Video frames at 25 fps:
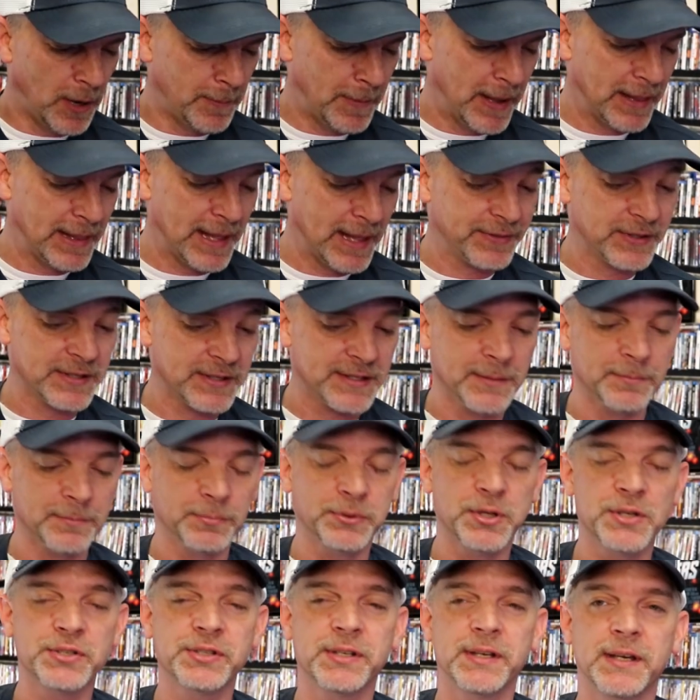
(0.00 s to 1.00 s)
I like the
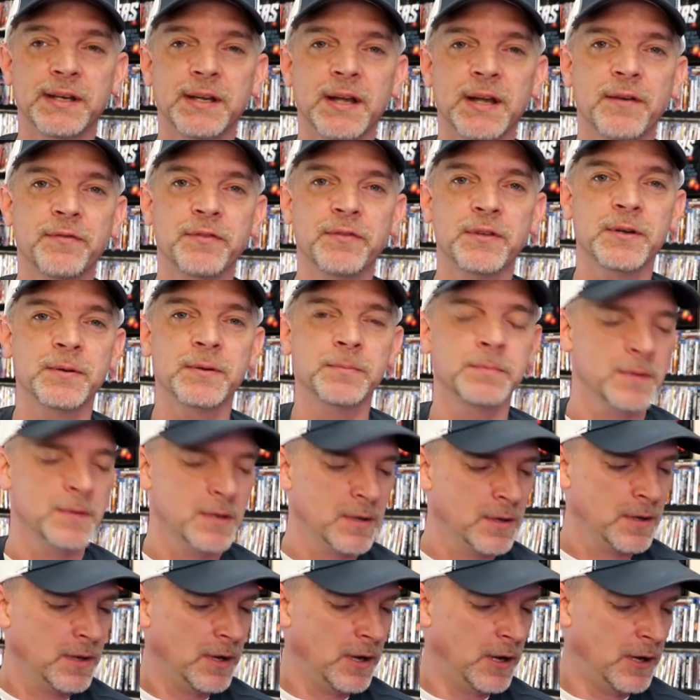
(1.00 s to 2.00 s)
simplicity of them.
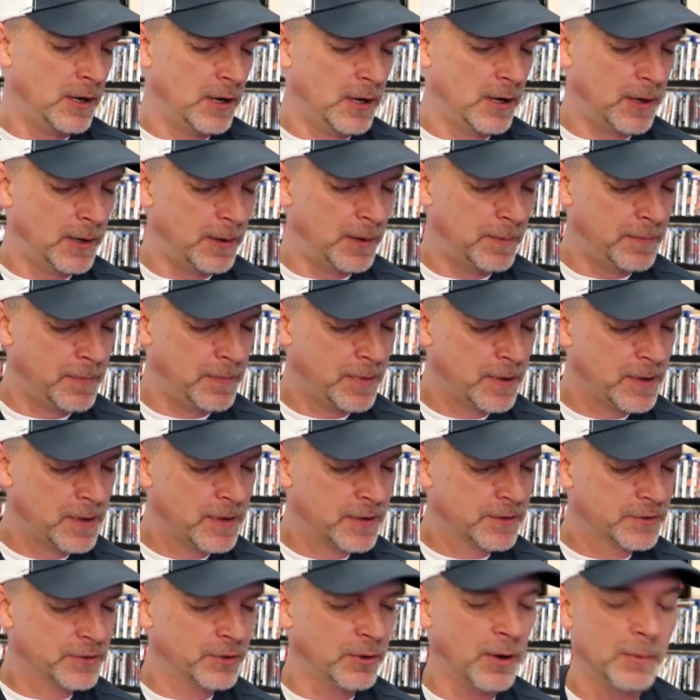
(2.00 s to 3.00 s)

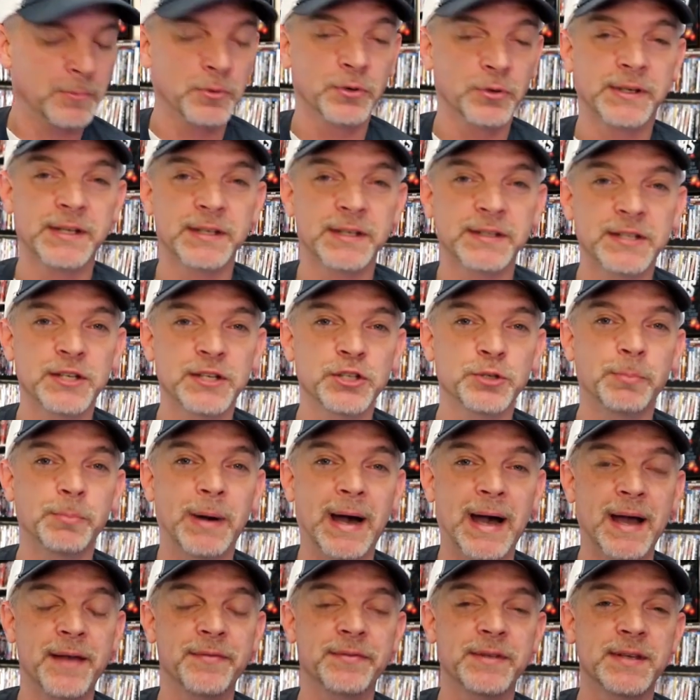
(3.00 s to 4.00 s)
So I'm going to continue
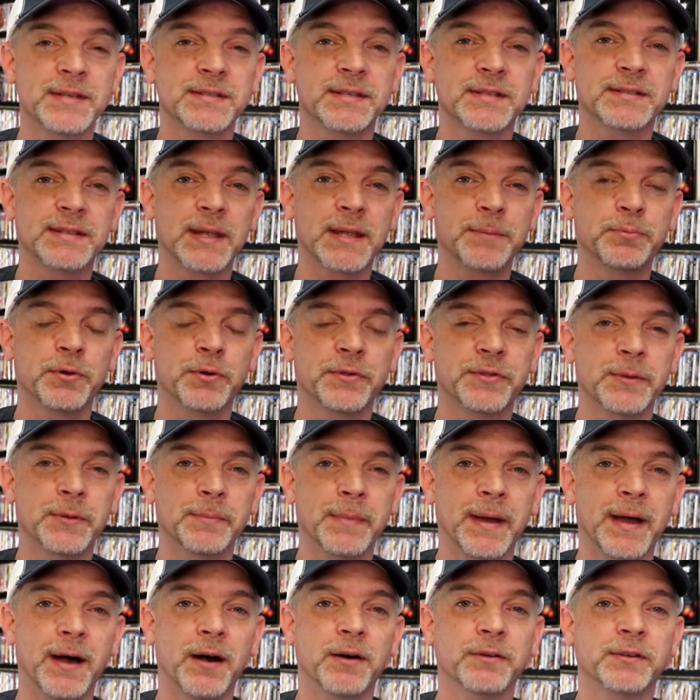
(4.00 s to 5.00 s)
buying these as they put
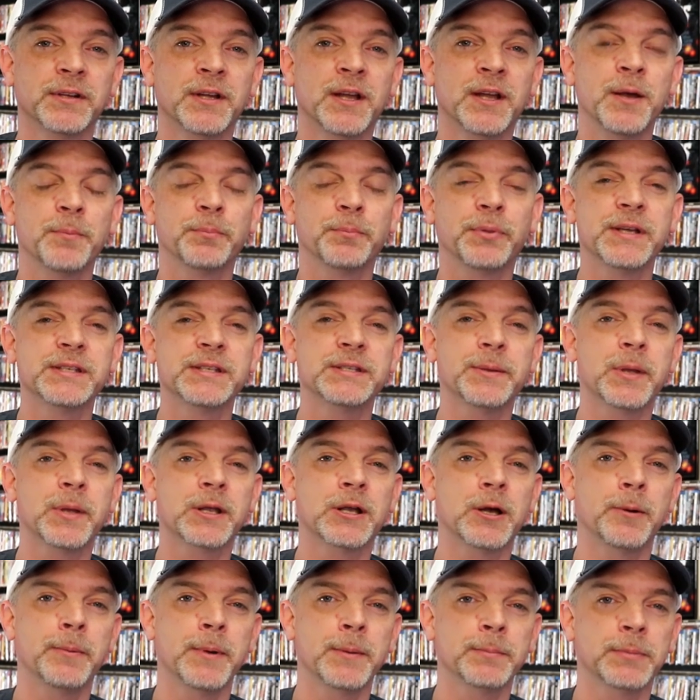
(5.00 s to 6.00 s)
them out. Please leave me a
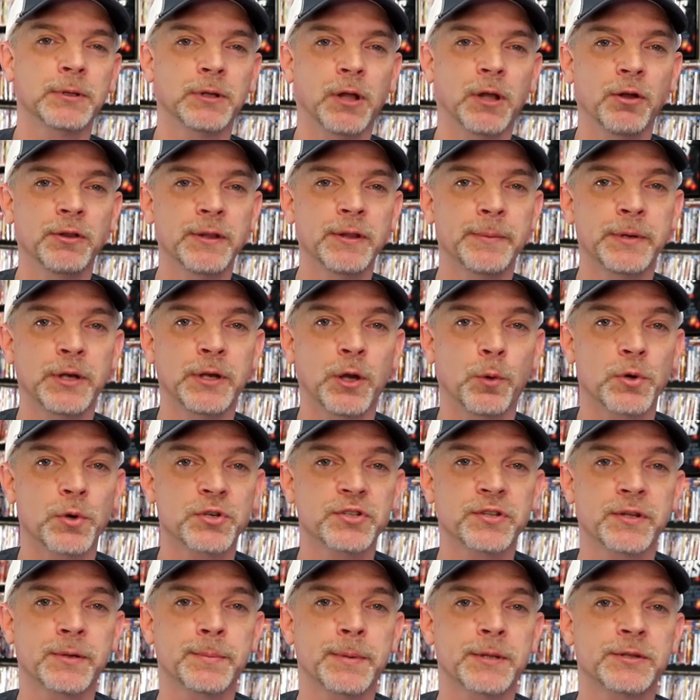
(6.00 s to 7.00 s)
comment below. Let me know
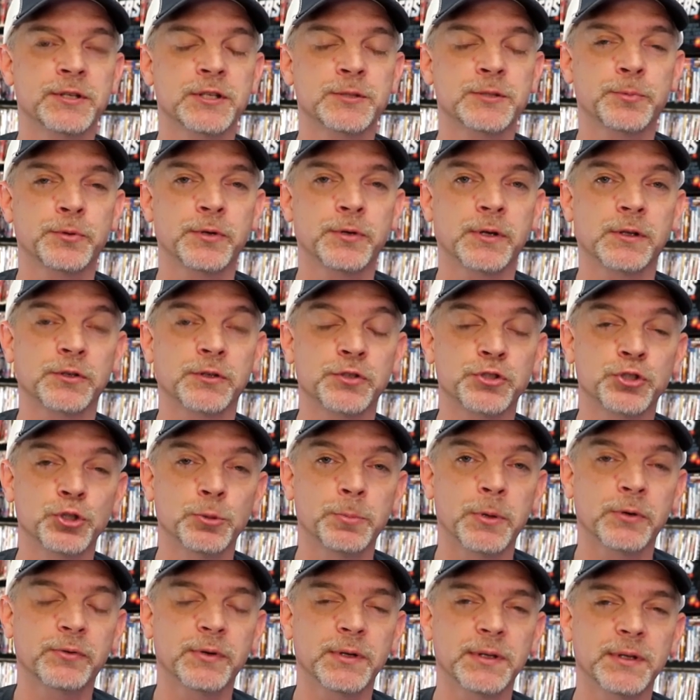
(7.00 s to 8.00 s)
what you think about these particular
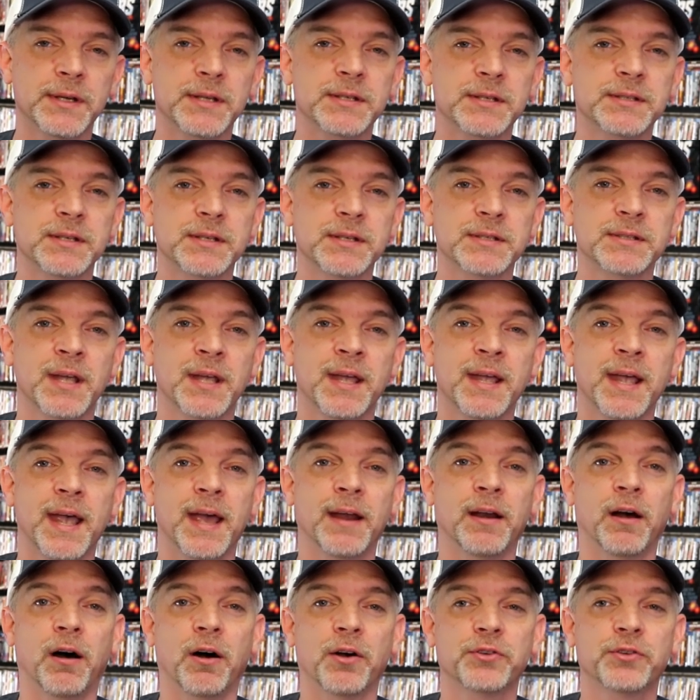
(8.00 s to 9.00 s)
steelbook releases.
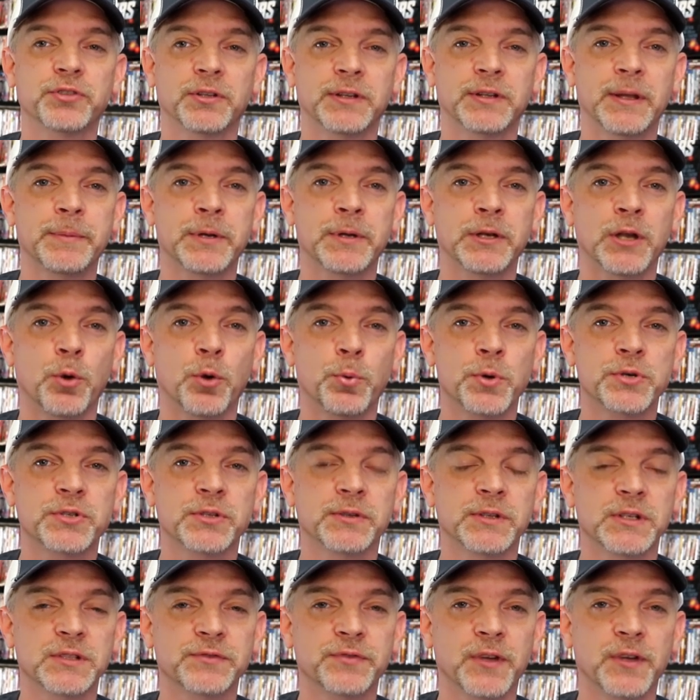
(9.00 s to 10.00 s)
And also let me know which
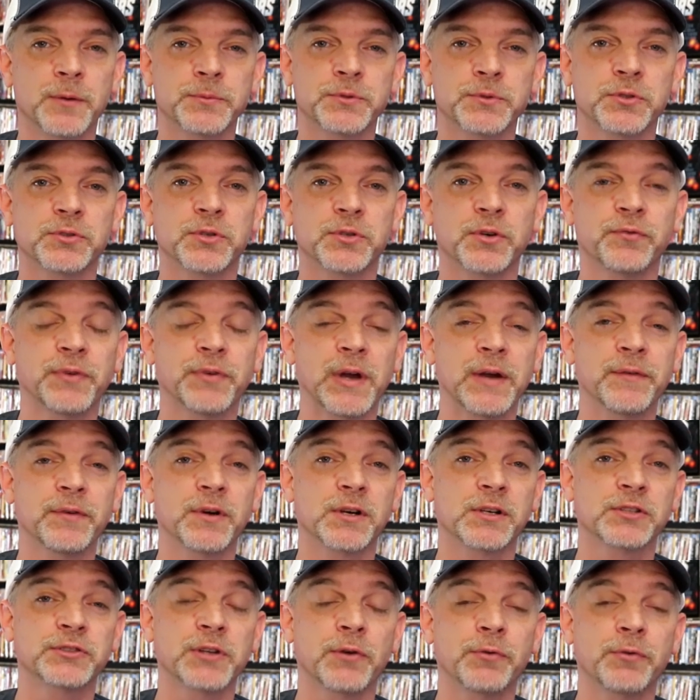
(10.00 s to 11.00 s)
of these films is your
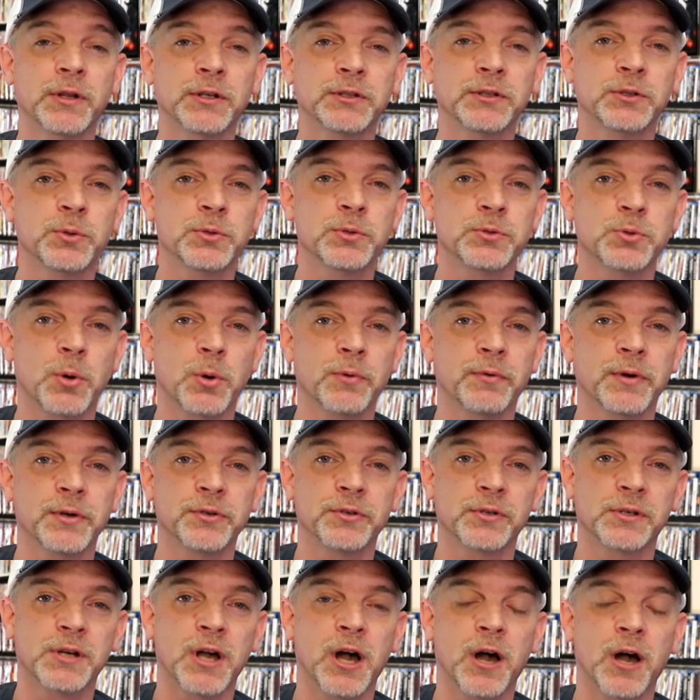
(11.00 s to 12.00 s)
favorite, because I really do enjoy
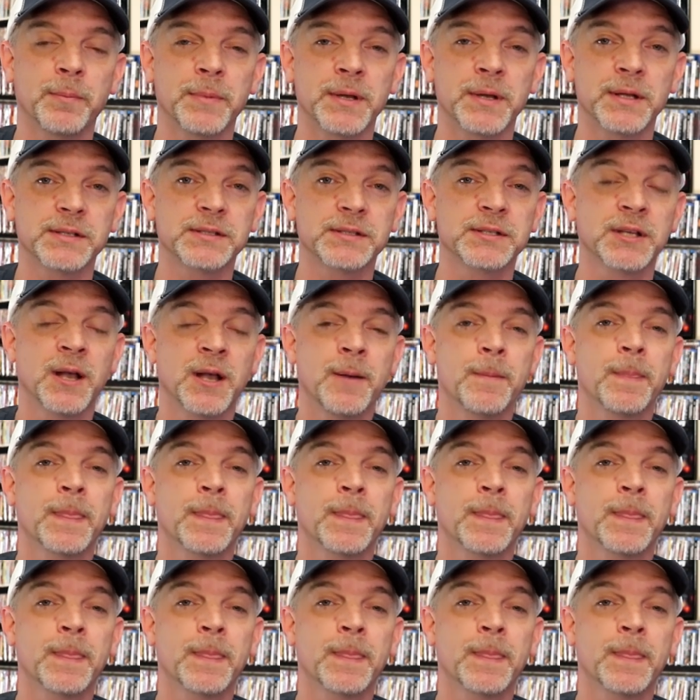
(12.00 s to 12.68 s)
reading your comments.